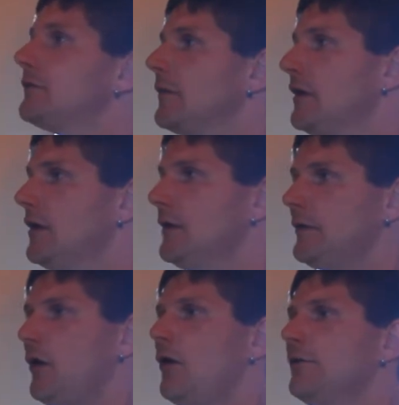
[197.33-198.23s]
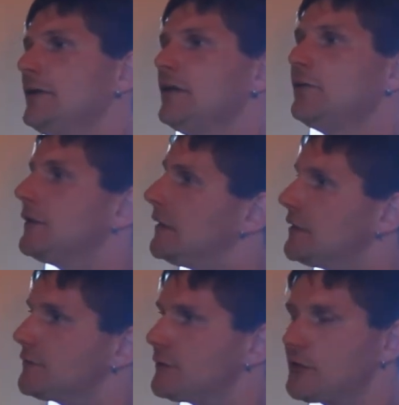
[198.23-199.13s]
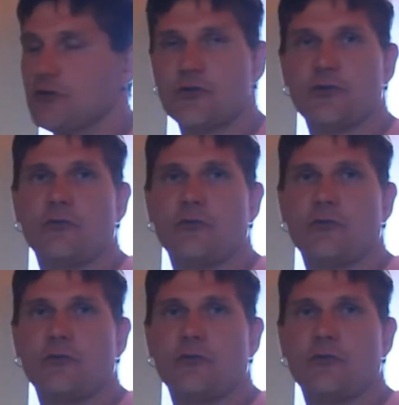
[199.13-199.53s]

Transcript: them. But all we did with these was just